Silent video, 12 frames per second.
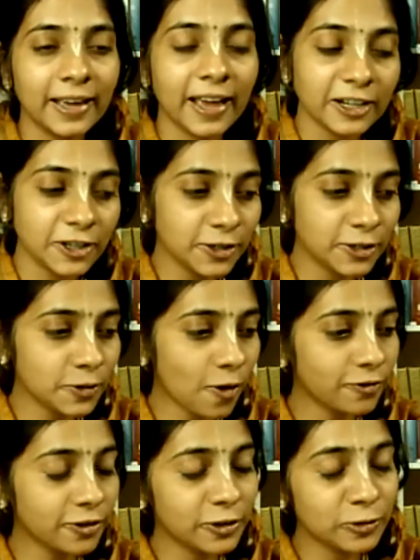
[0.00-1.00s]
And she used to
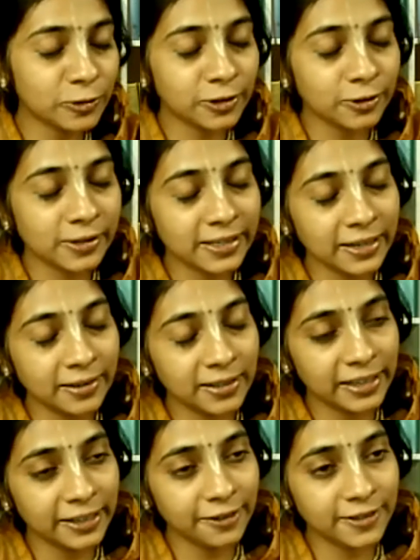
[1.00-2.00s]
offer those tulsi
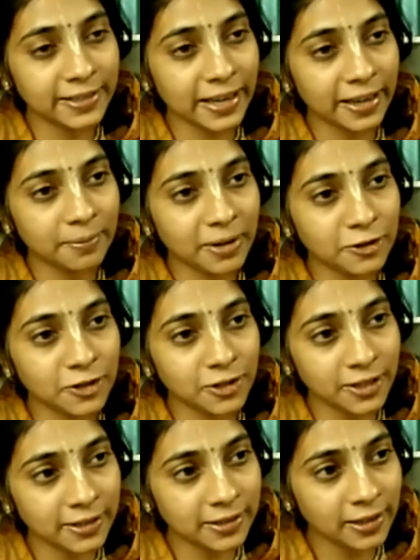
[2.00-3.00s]
leaves and
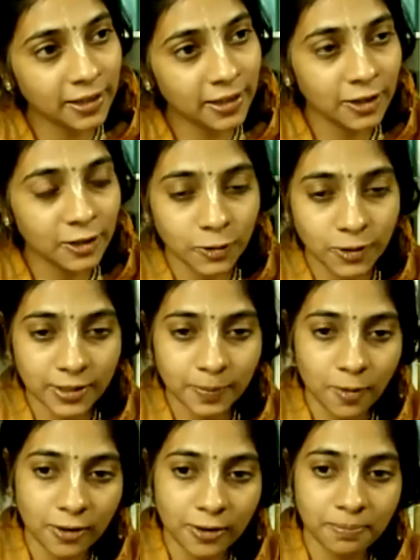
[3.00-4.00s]
manjaris to the
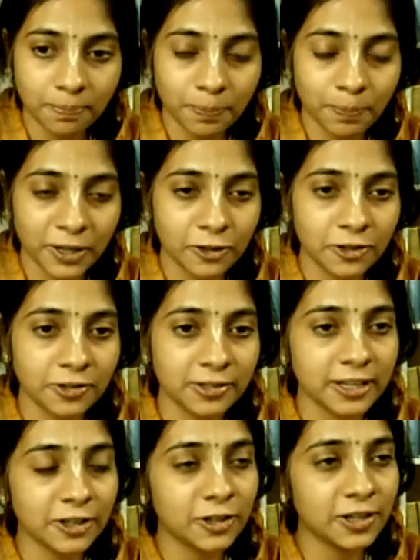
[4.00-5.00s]
small pictures
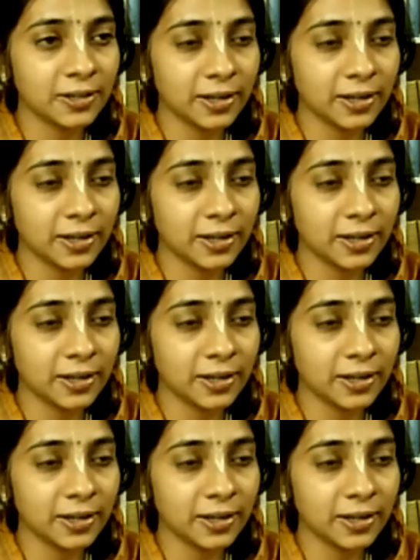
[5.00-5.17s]
that